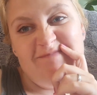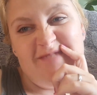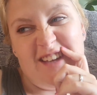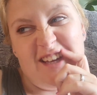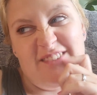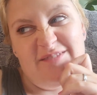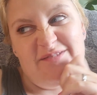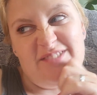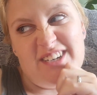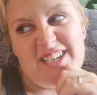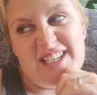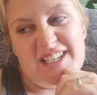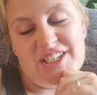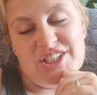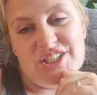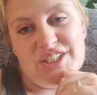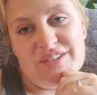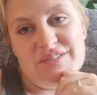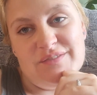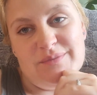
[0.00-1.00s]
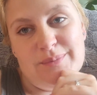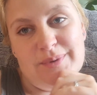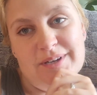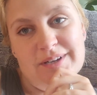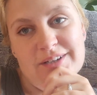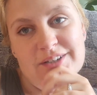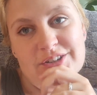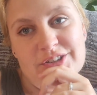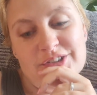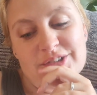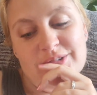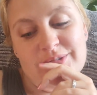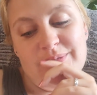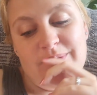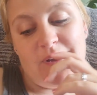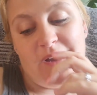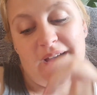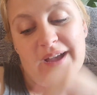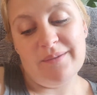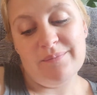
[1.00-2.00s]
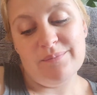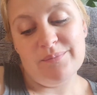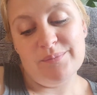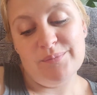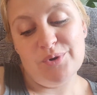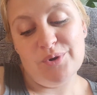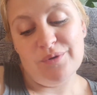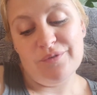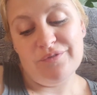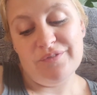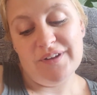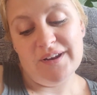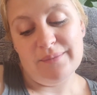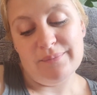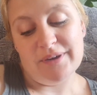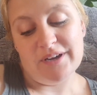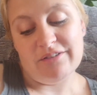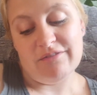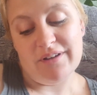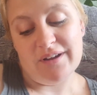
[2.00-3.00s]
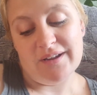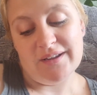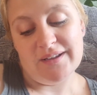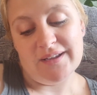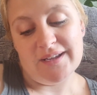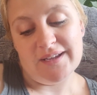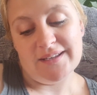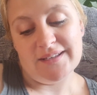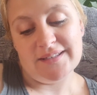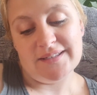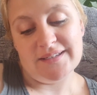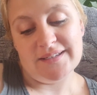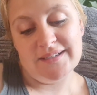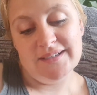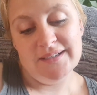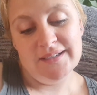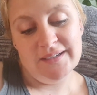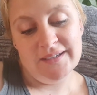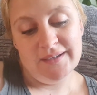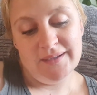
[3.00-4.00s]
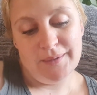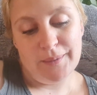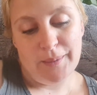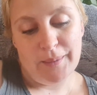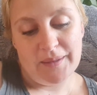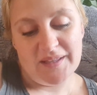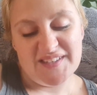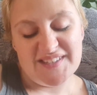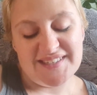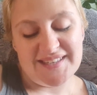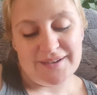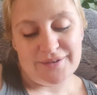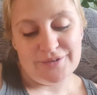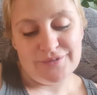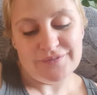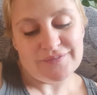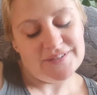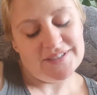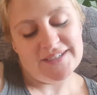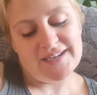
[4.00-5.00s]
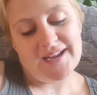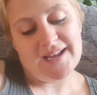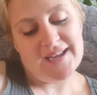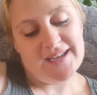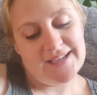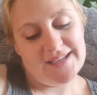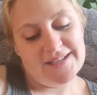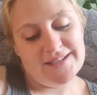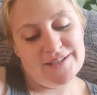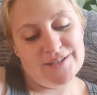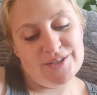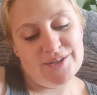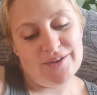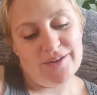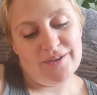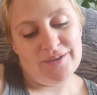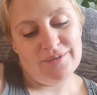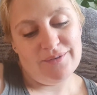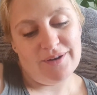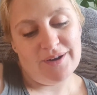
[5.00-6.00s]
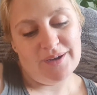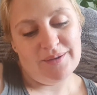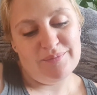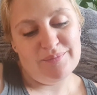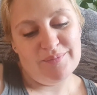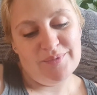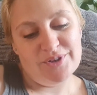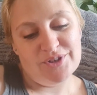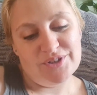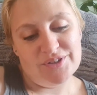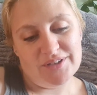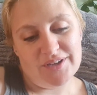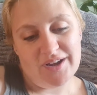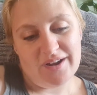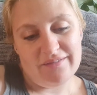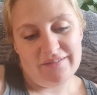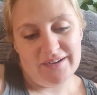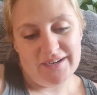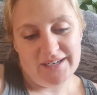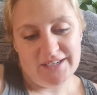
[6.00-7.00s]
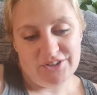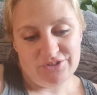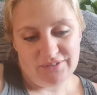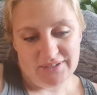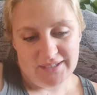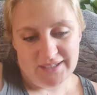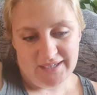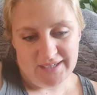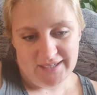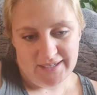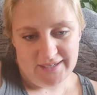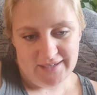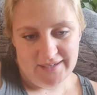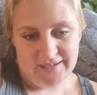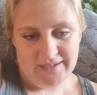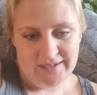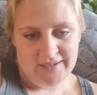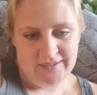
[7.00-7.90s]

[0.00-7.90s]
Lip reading: I haven't really achieved much. I'm not feeling my greatest self today, so I'm currently drinking